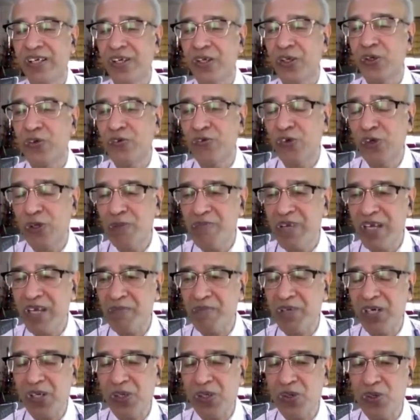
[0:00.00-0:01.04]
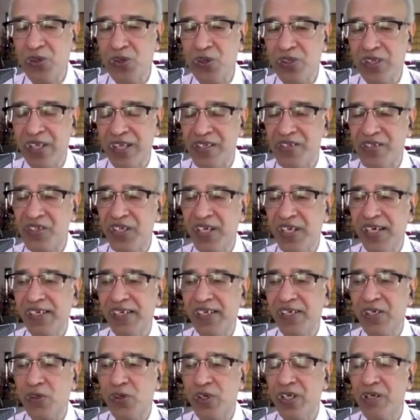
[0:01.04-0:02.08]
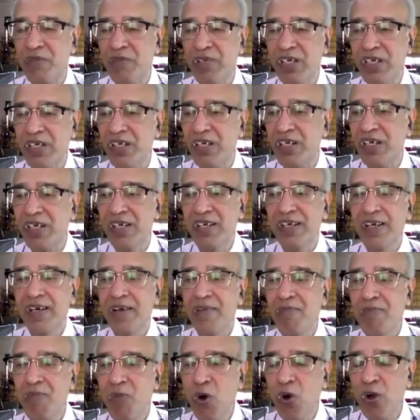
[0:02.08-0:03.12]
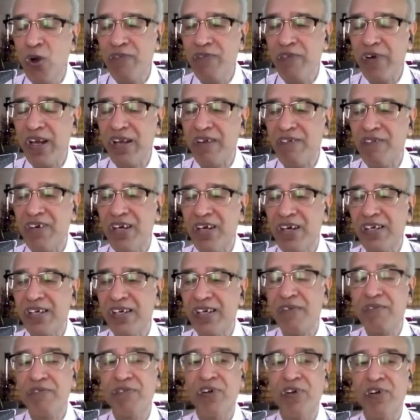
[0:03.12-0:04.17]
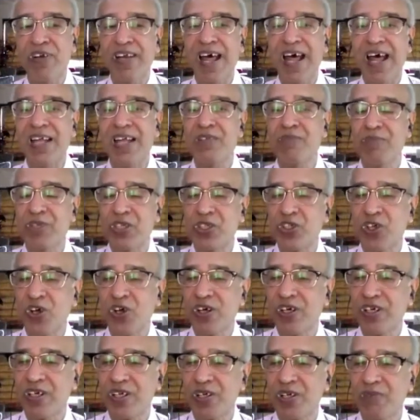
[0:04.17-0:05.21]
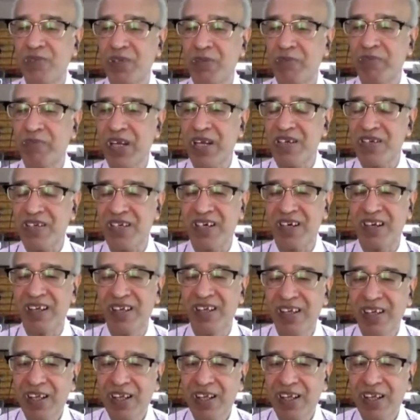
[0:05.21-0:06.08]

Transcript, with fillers: you will be able to use SGLT2 inhibitor more frequently for large majority of the patient.